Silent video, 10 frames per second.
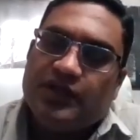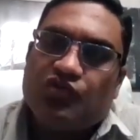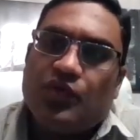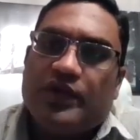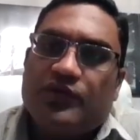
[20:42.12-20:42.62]

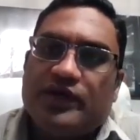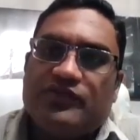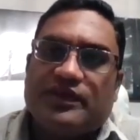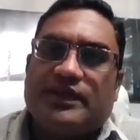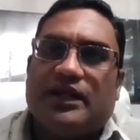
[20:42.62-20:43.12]
so why do I
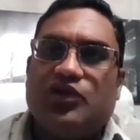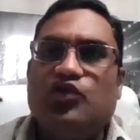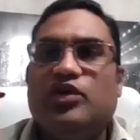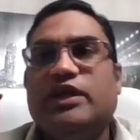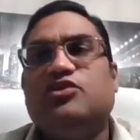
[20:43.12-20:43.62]
say that?
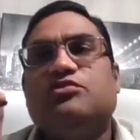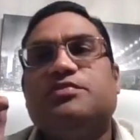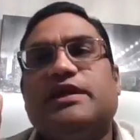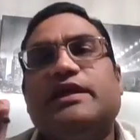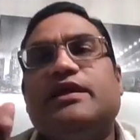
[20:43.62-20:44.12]
You need to
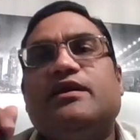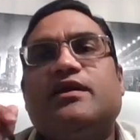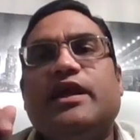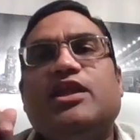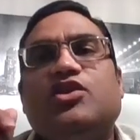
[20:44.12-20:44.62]
be a leader
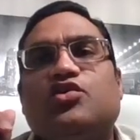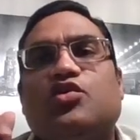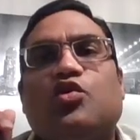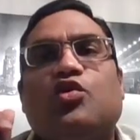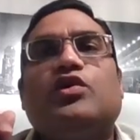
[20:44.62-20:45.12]
in
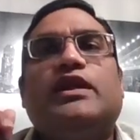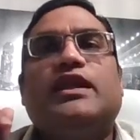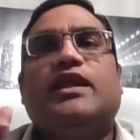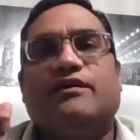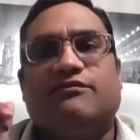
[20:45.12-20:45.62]
your own
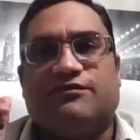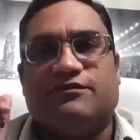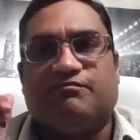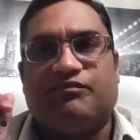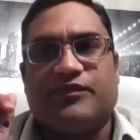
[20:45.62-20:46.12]
life.
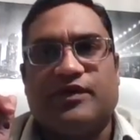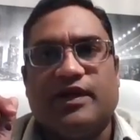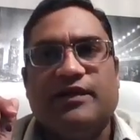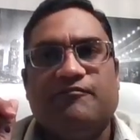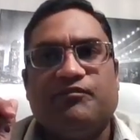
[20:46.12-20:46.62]

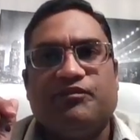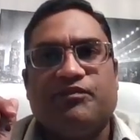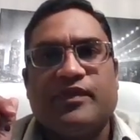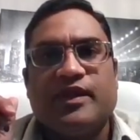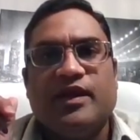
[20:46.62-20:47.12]
Okay.
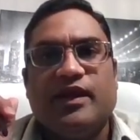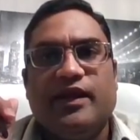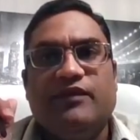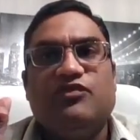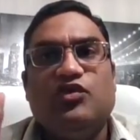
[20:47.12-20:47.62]

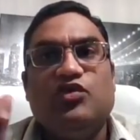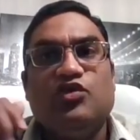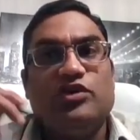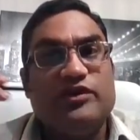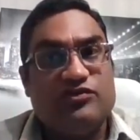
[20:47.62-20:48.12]
If you
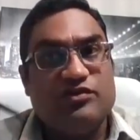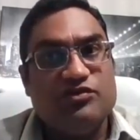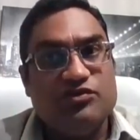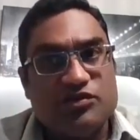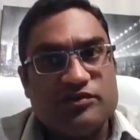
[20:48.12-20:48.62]
listen
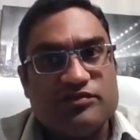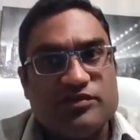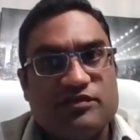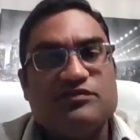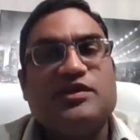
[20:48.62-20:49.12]
to
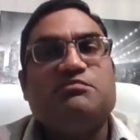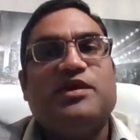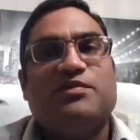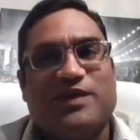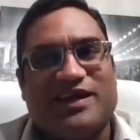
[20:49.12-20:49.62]
yourself, then
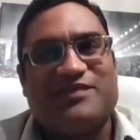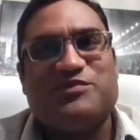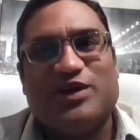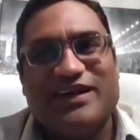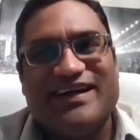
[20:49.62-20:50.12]
people are
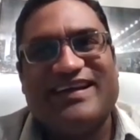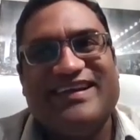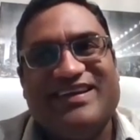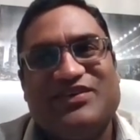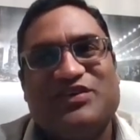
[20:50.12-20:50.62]
more
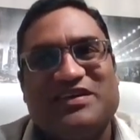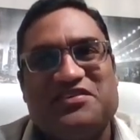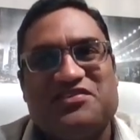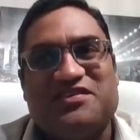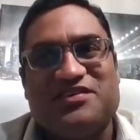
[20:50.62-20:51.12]
likely to
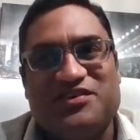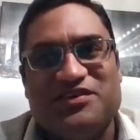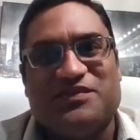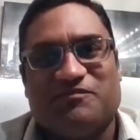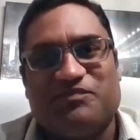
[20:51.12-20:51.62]
listen to
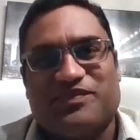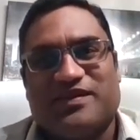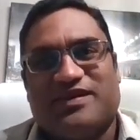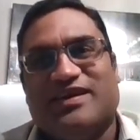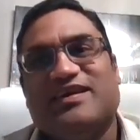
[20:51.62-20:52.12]
you.
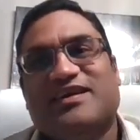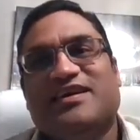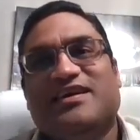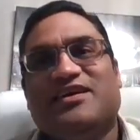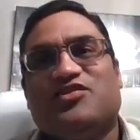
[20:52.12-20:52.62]
Okay.
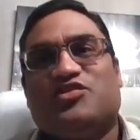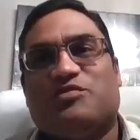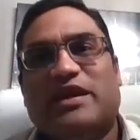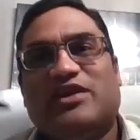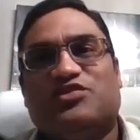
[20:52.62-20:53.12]
So
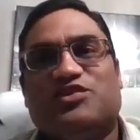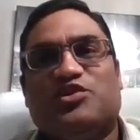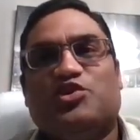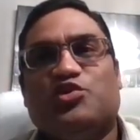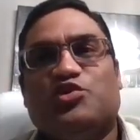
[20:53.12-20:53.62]
make sure
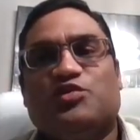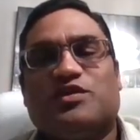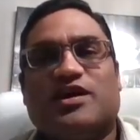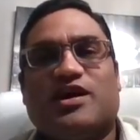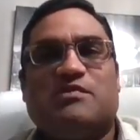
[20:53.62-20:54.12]

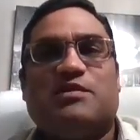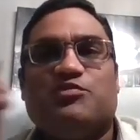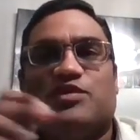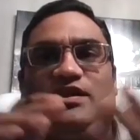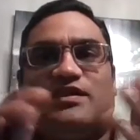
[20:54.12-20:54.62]
you come
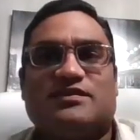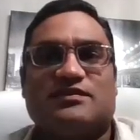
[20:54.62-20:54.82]
up with